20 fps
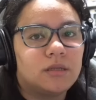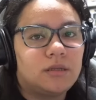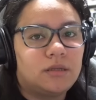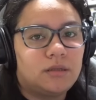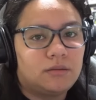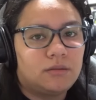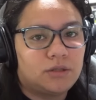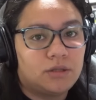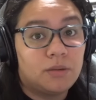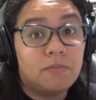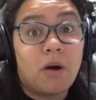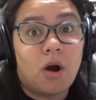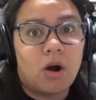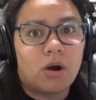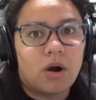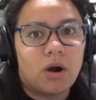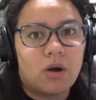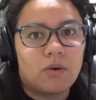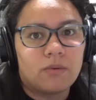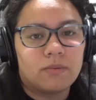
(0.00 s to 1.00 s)

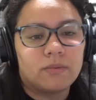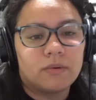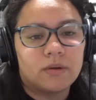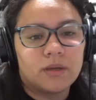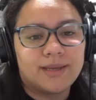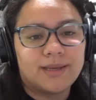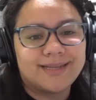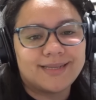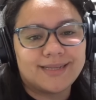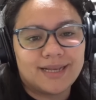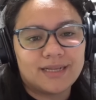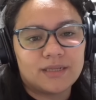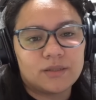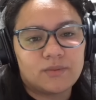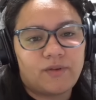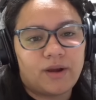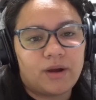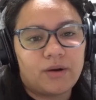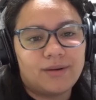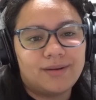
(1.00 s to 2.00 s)
tomorrow. Because it's
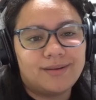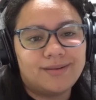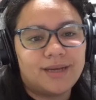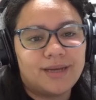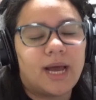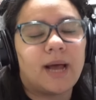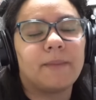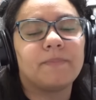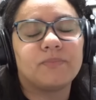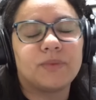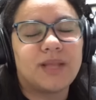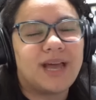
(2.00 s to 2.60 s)
very, yeah,